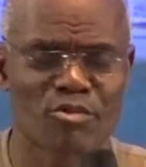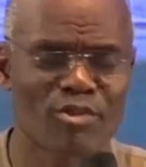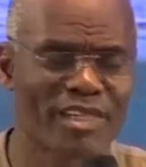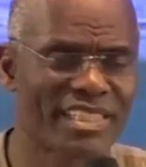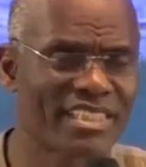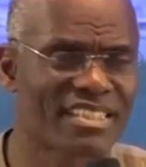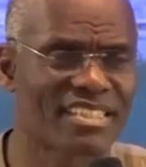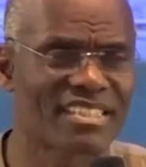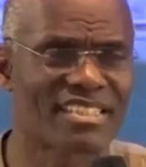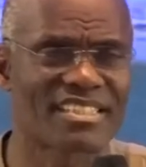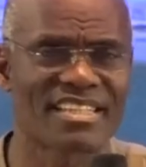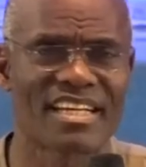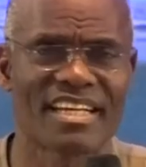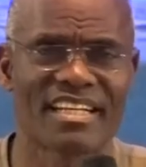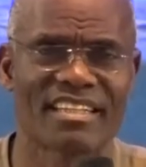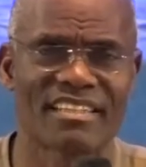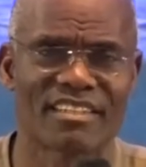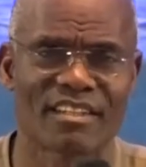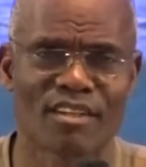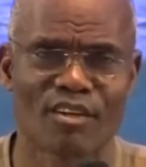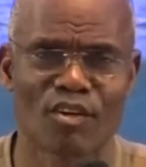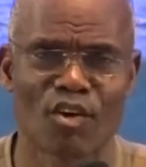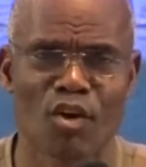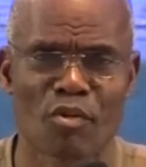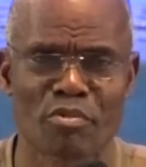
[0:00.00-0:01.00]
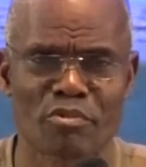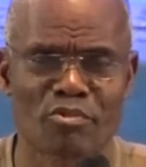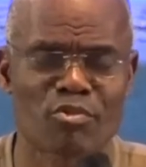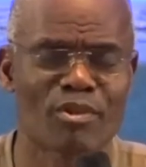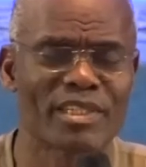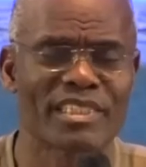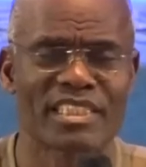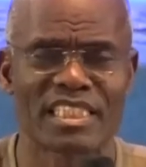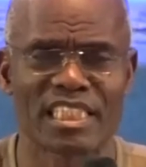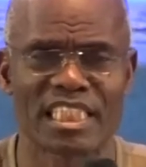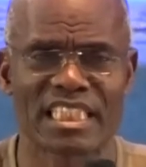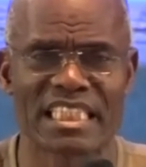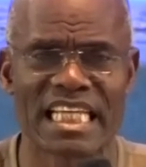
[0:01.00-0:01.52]
2010, club
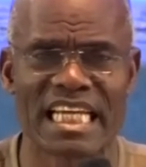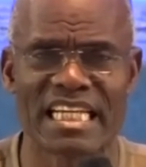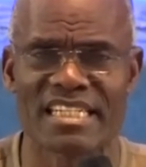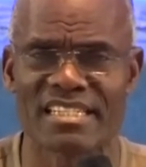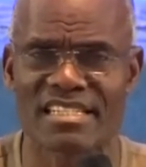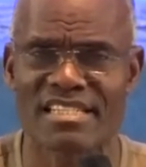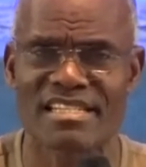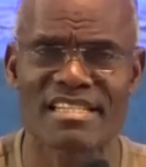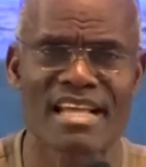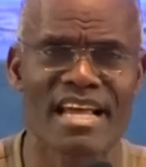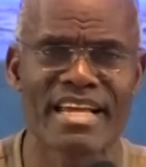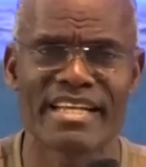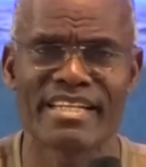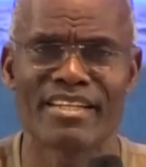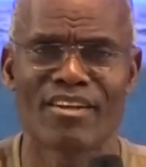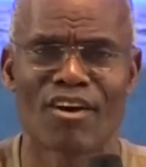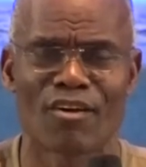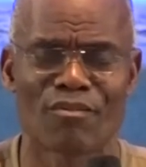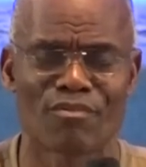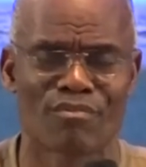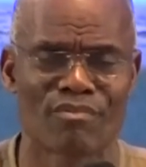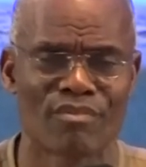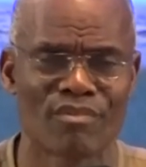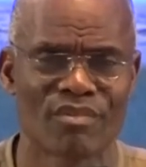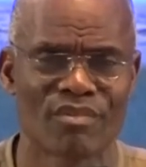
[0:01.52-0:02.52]
2010, sign up.